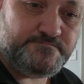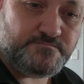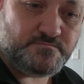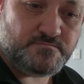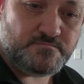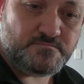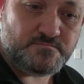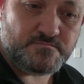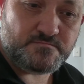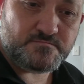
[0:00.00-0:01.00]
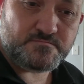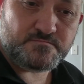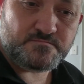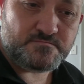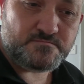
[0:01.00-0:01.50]

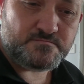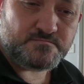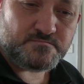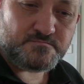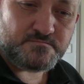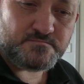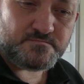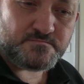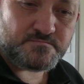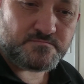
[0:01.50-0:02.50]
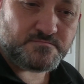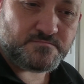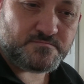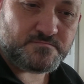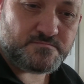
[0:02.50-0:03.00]

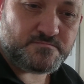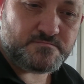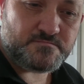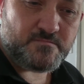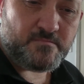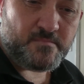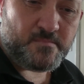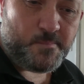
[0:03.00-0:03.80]
(no one is talking)